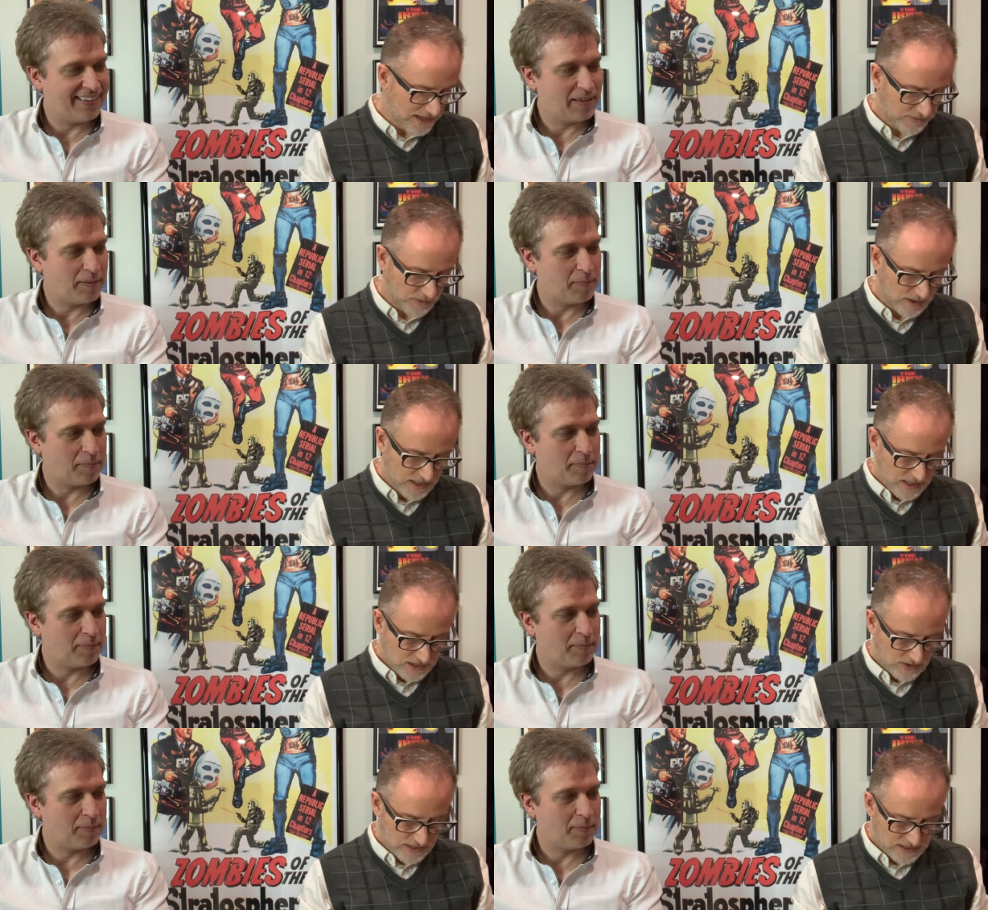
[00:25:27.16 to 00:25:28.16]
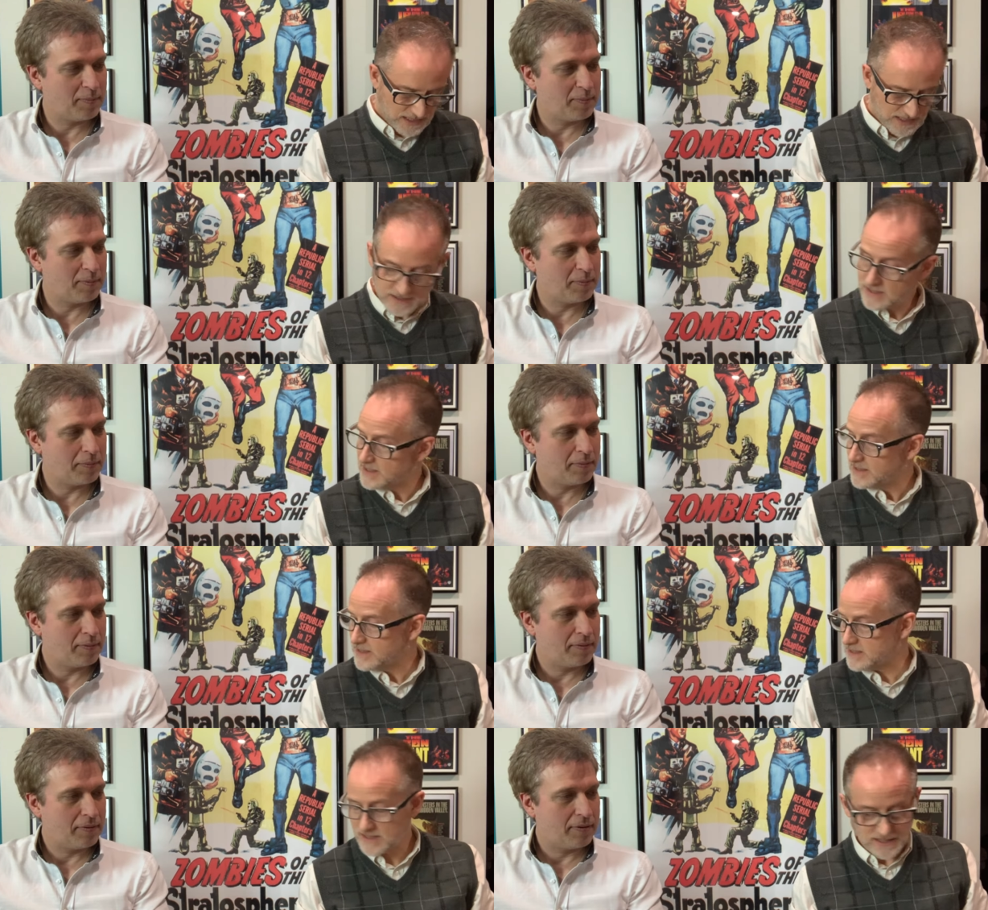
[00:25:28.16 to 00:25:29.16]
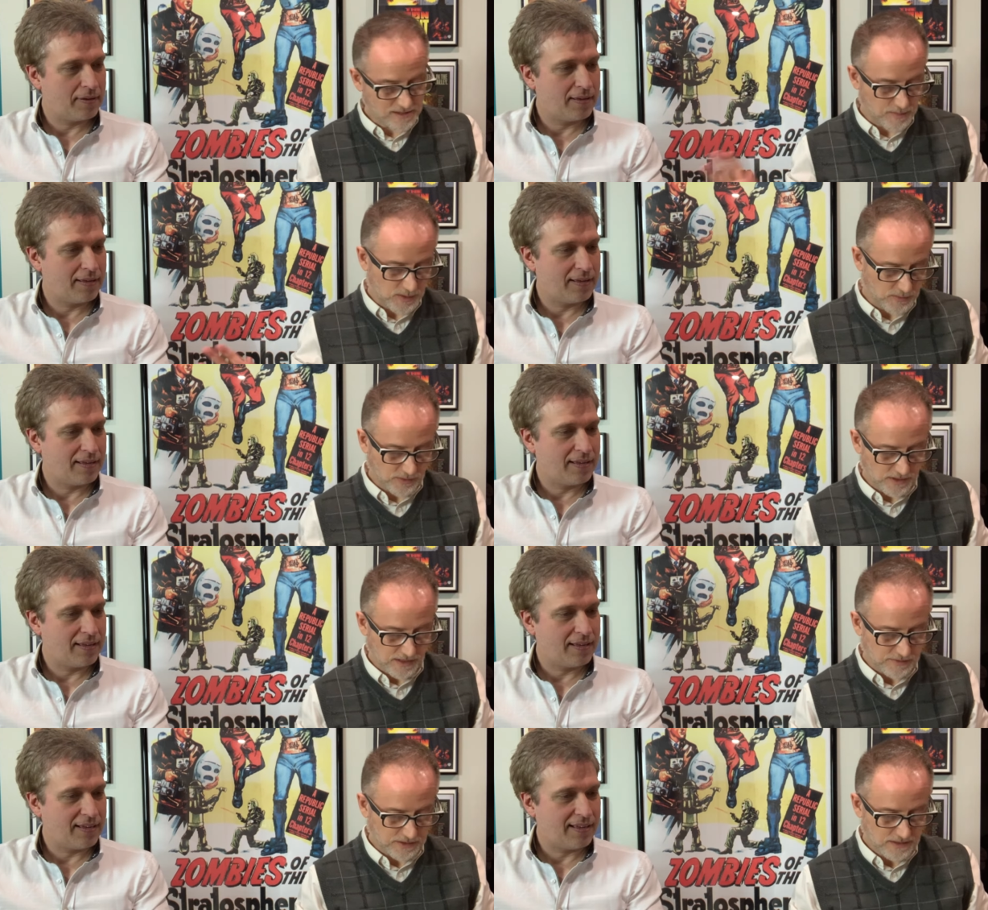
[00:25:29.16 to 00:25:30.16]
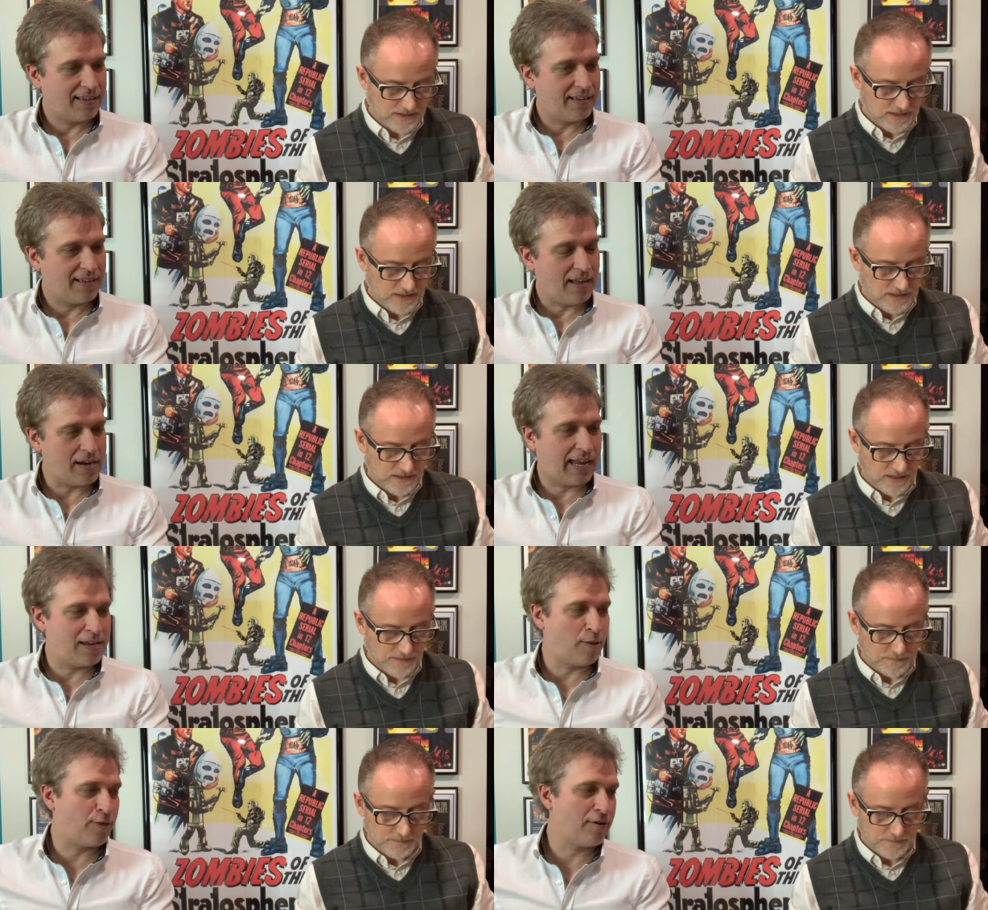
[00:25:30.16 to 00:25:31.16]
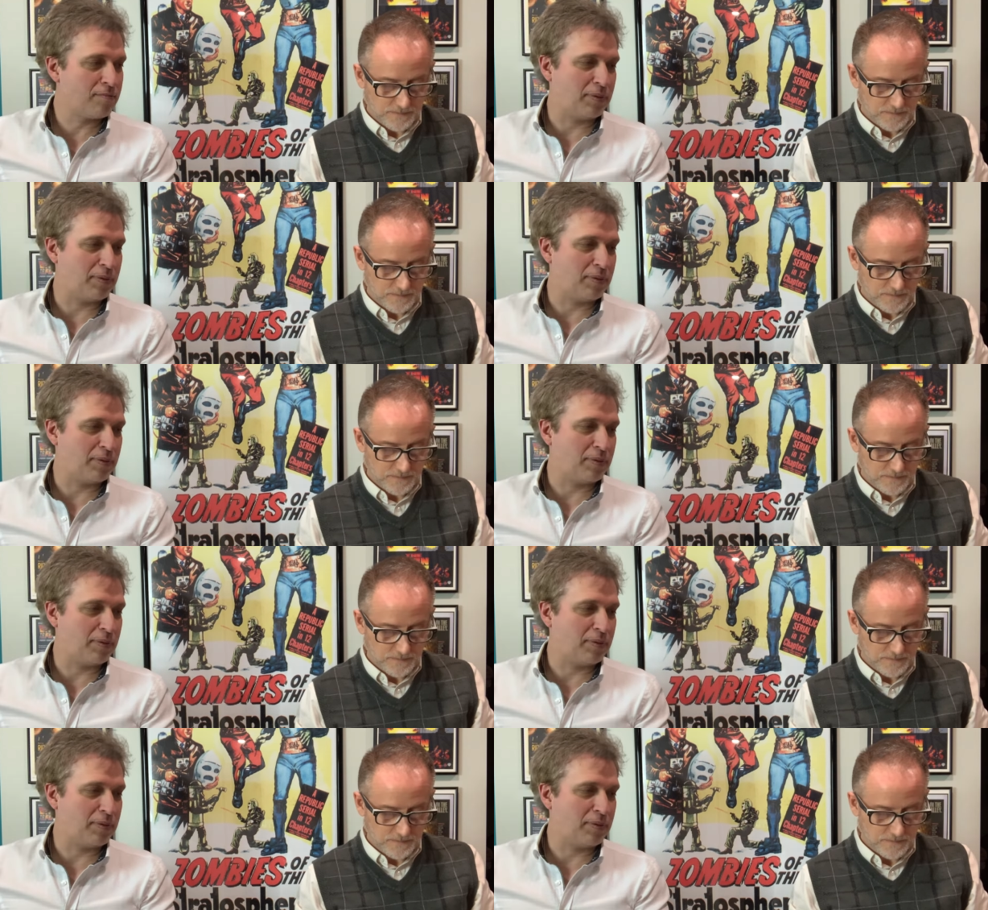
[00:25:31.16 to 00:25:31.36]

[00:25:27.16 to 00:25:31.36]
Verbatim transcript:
Speaker 1: it for. So this is this is just a beautiful cover.
Speaker 2: How to um, get uh, to third